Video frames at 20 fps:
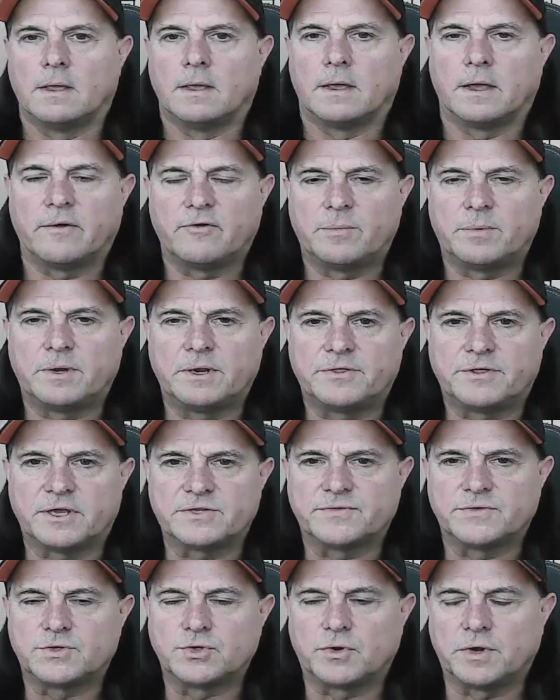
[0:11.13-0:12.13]
Hey everybody,
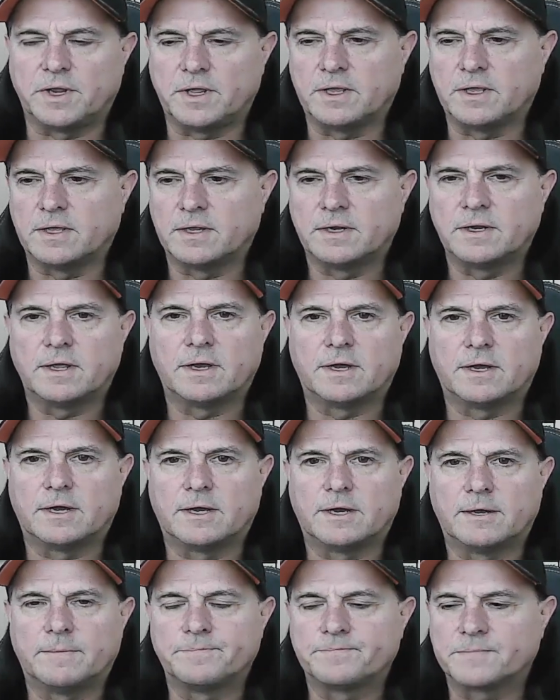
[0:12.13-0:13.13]
thanks for joining in.
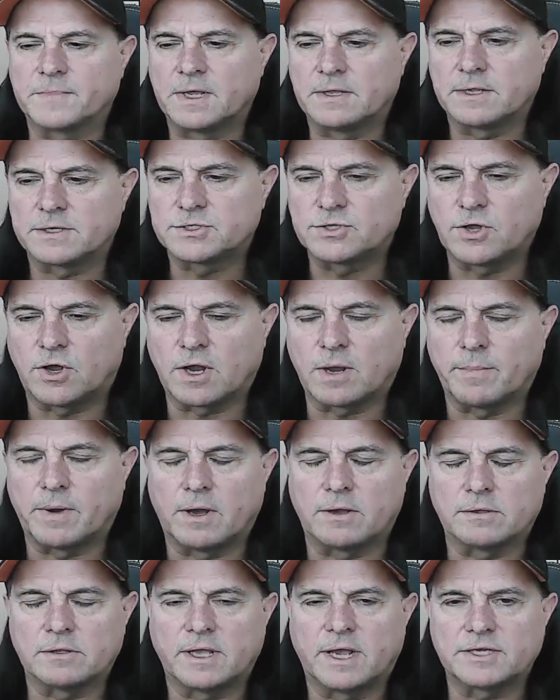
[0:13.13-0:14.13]
Let's talk
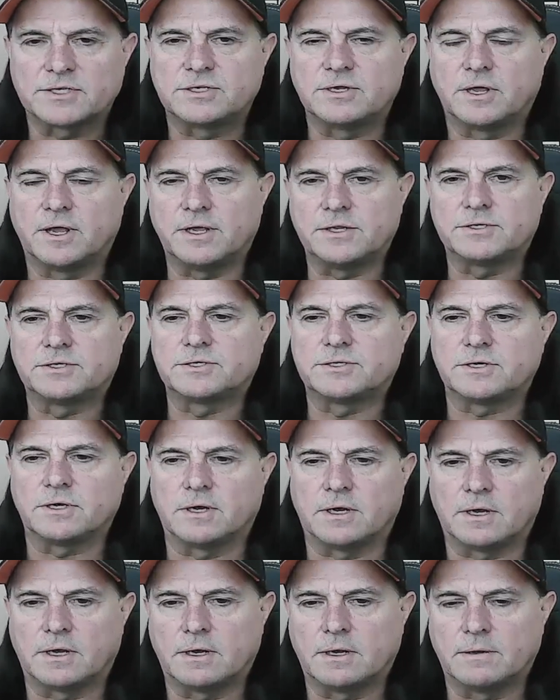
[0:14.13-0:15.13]
about last night's
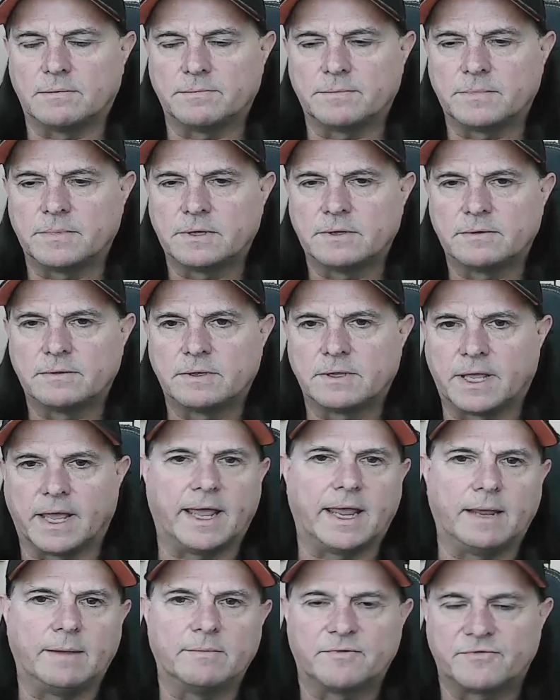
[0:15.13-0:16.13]

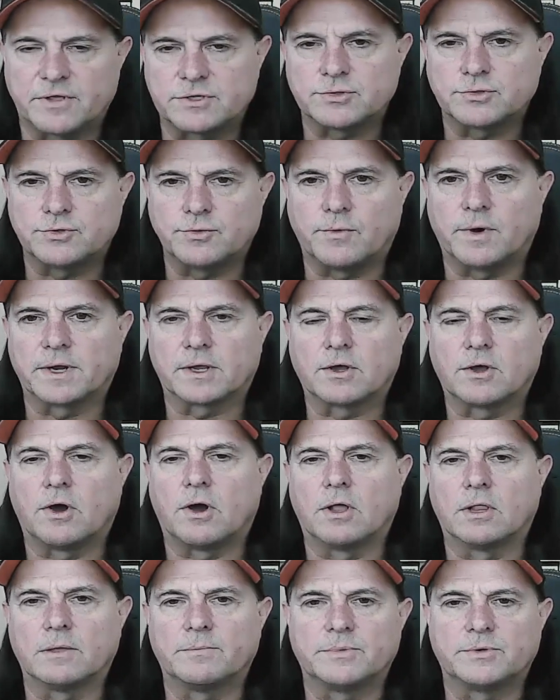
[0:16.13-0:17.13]
game, if that's what you want to
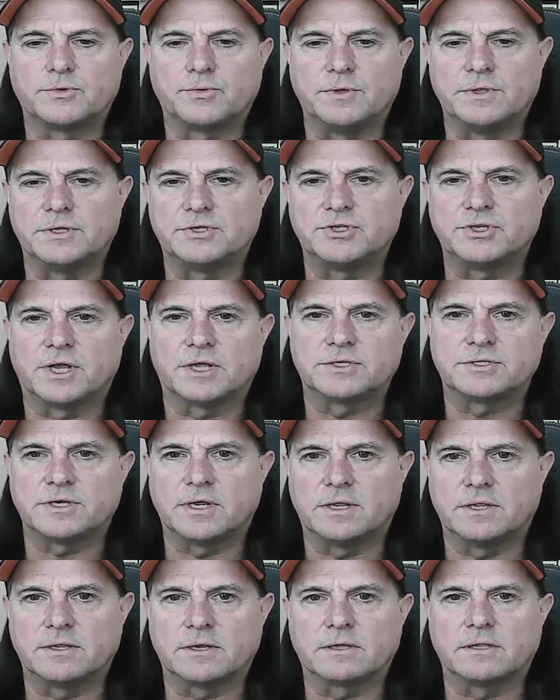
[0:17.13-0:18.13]
call it, between the Jets
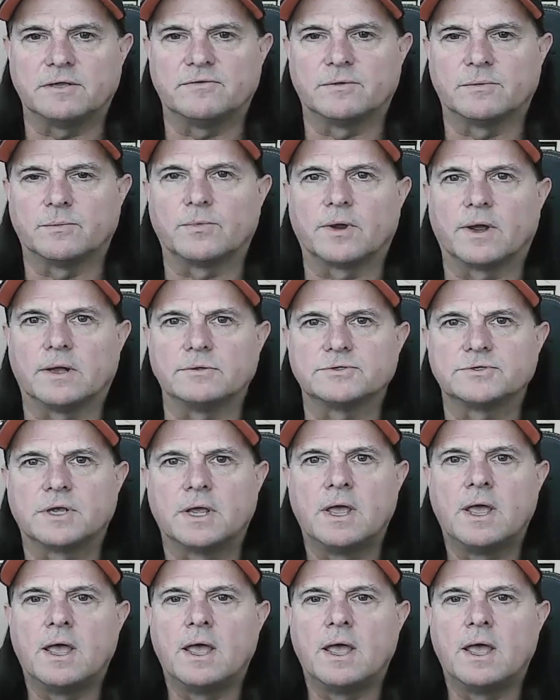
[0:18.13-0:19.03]
and the Cleveland Browns.